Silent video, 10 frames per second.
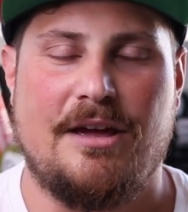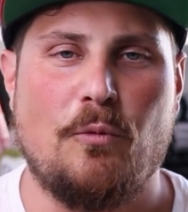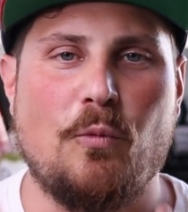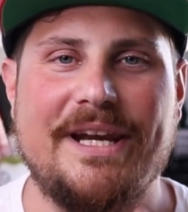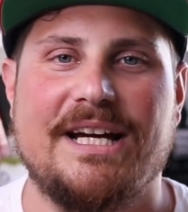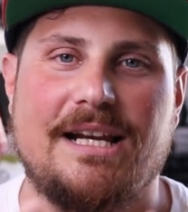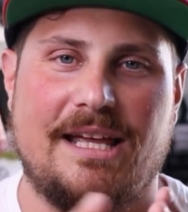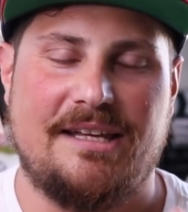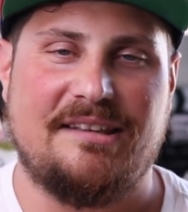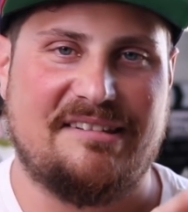When a
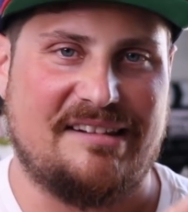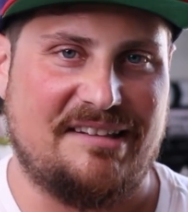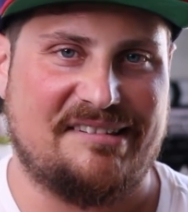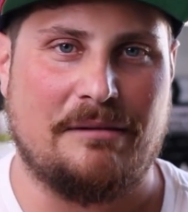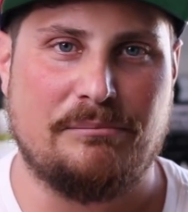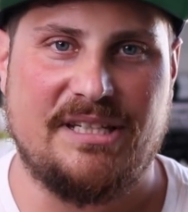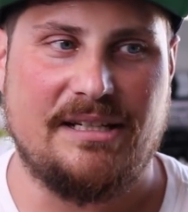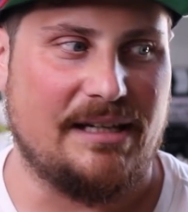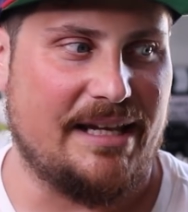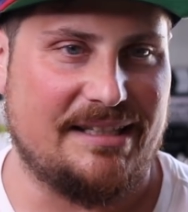client says
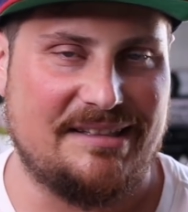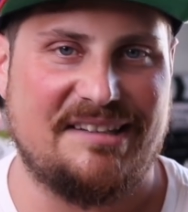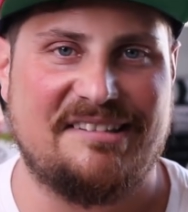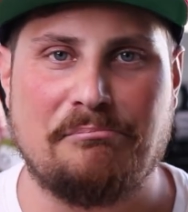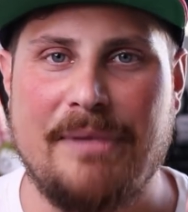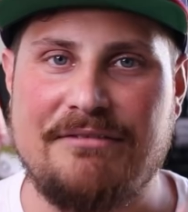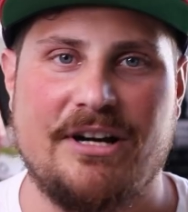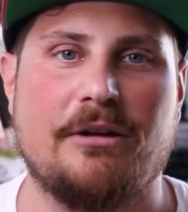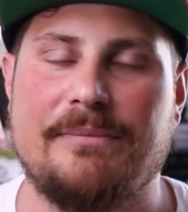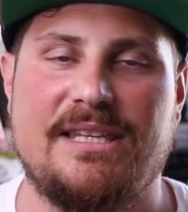something like this, my
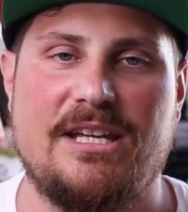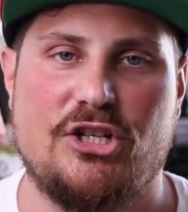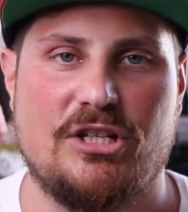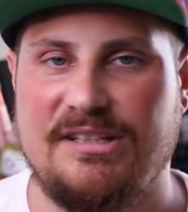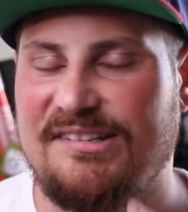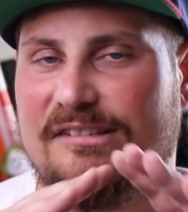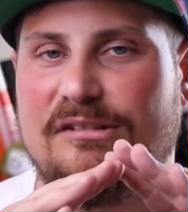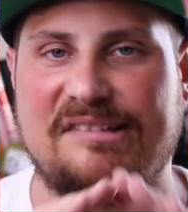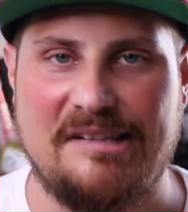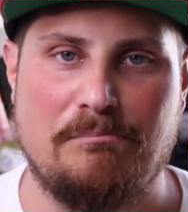recommendation is to
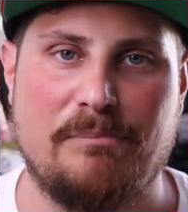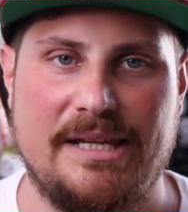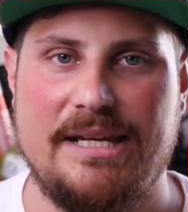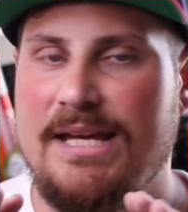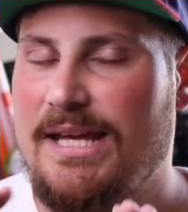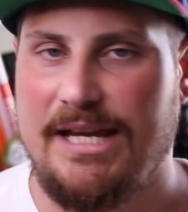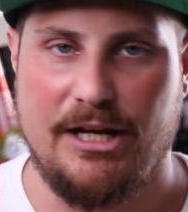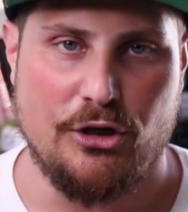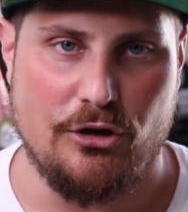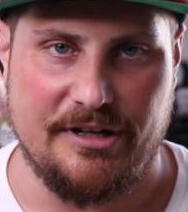simply
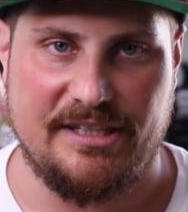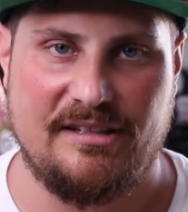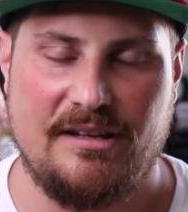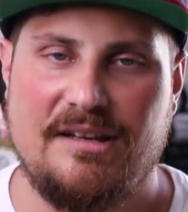ignore it.